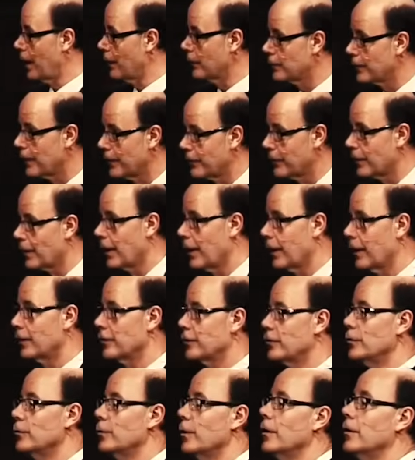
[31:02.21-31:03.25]
I'll drive a car
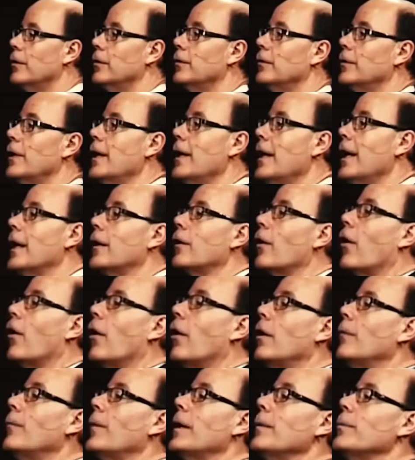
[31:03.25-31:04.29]
you own, and
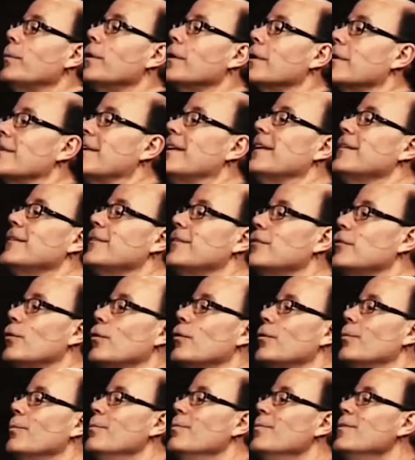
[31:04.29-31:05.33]
all my books. He had
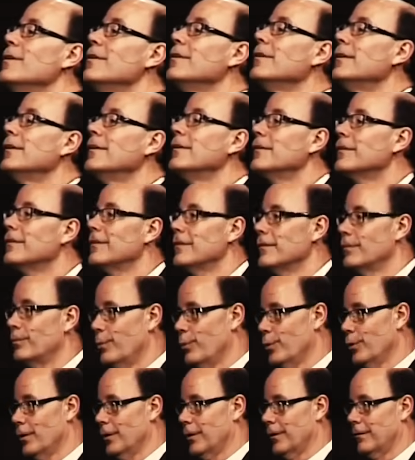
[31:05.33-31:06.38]
sold millions of
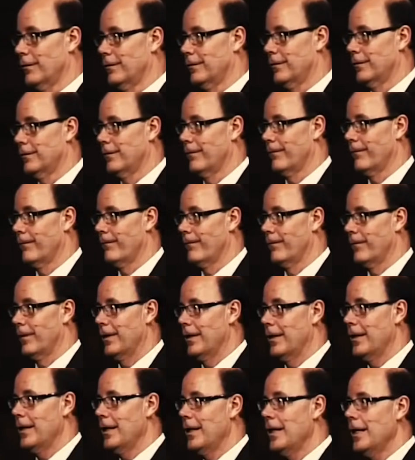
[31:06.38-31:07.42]
books.
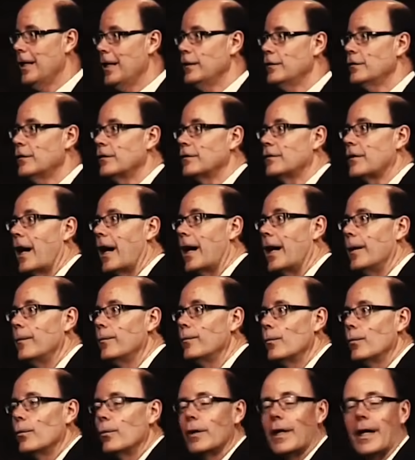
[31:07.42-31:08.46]
He says,
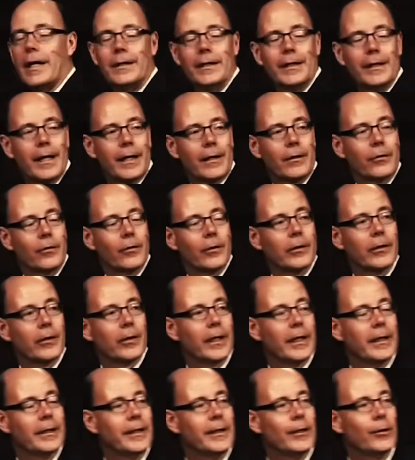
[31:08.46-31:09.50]
I'm, and he got a lawyer,
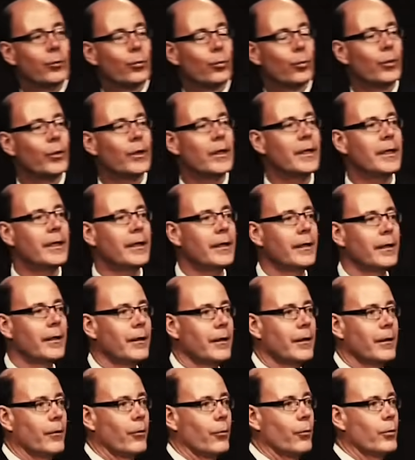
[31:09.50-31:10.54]
and he
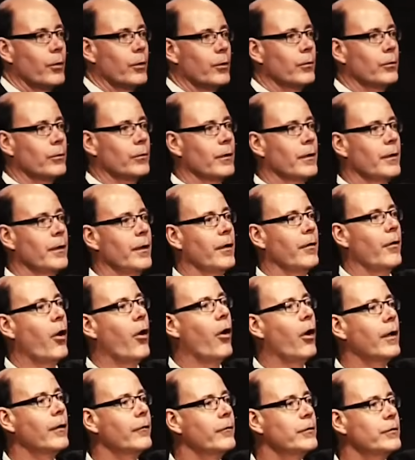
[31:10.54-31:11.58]
rewrote
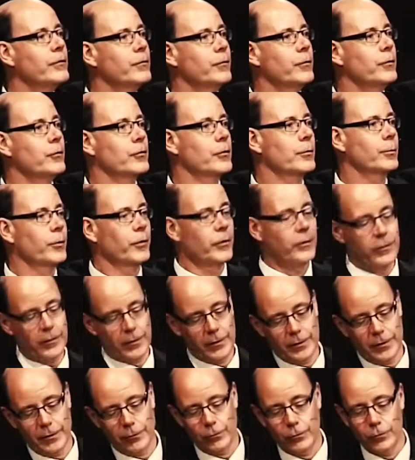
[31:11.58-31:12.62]
all of his future books and
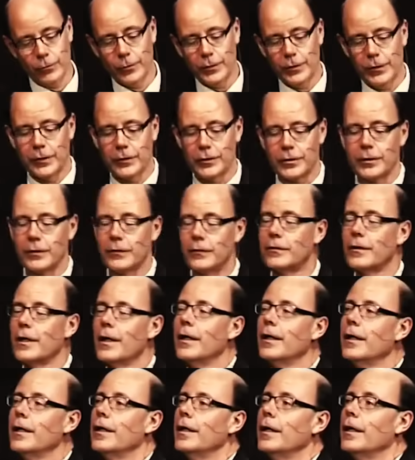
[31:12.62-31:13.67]
he did new editions
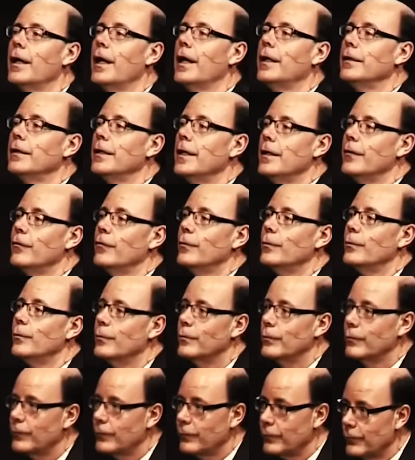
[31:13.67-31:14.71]
and gave
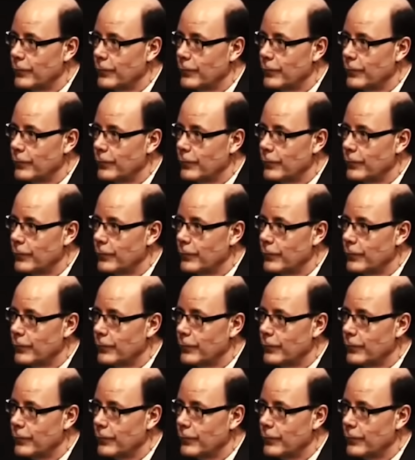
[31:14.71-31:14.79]
them